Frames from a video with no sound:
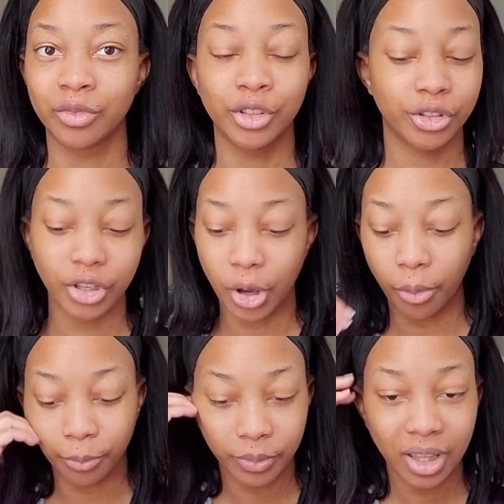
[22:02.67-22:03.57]
So
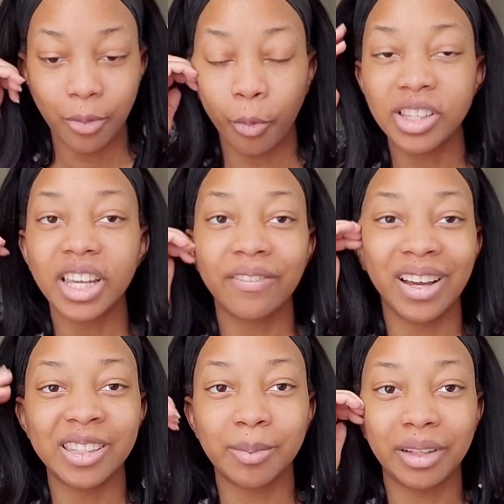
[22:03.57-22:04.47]
once I
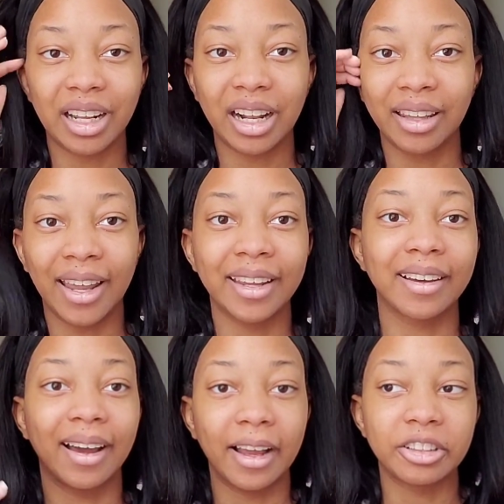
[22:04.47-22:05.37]
find something that I like,
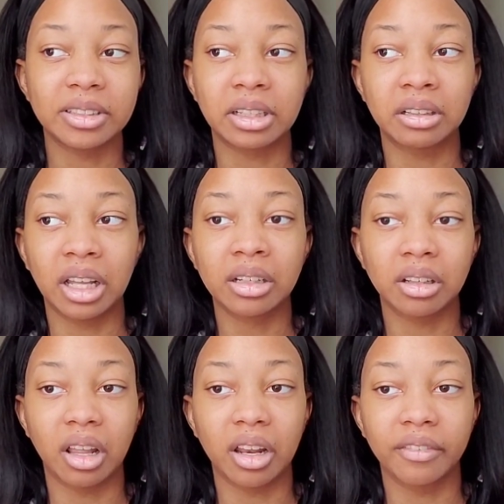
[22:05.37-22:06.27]
I just collect a
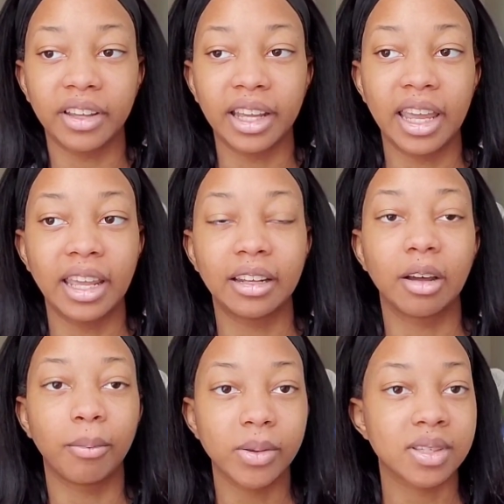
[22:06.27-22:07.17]
lot of it. And
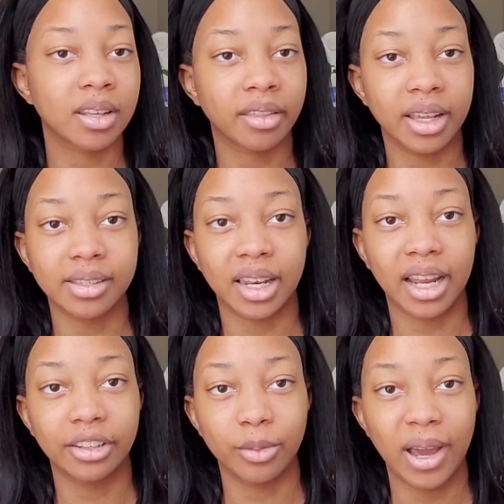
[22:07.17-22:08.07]
most of the things that I
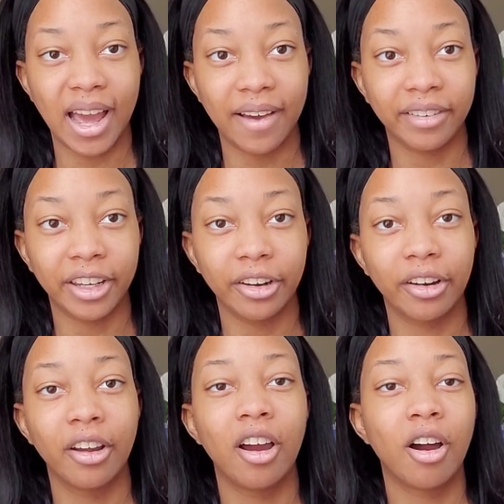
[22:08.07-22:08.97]
do have here
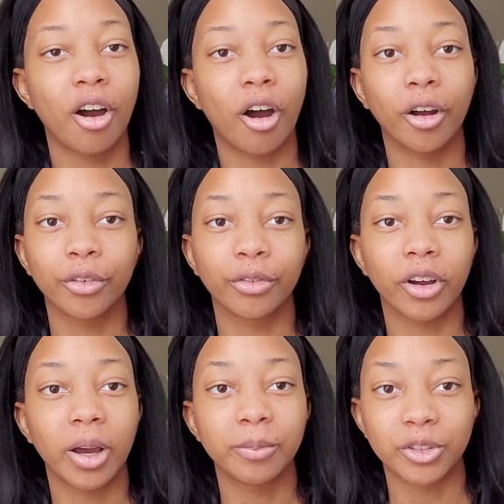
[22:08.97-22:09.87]
are
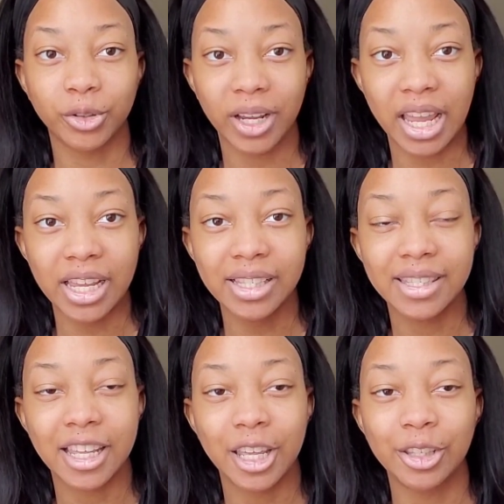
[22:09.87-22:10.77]
from trades.
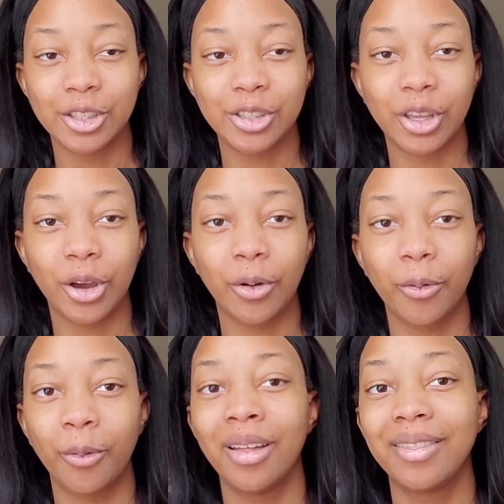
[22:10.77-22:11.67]
And
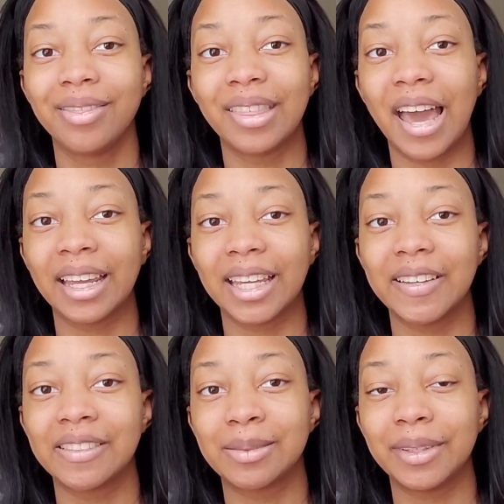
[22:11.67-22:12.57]
so that
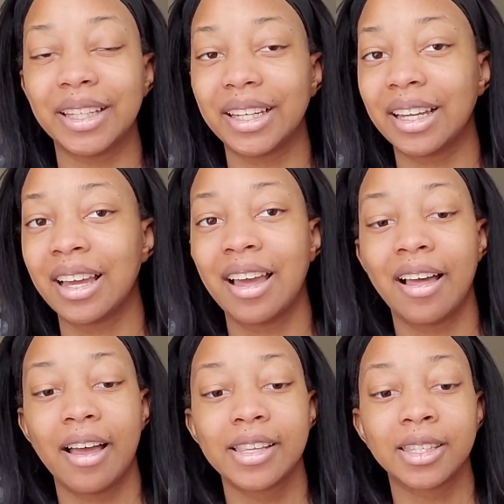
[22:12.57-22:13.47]
gives me
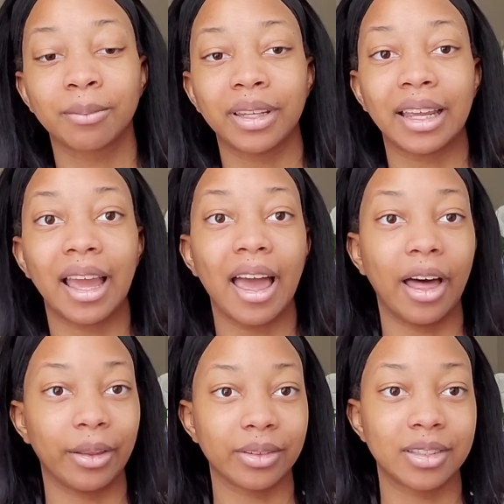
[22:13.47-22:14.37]
something
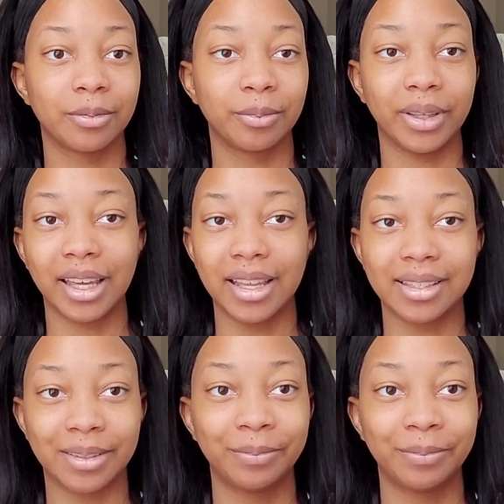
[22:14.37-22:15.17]
else, because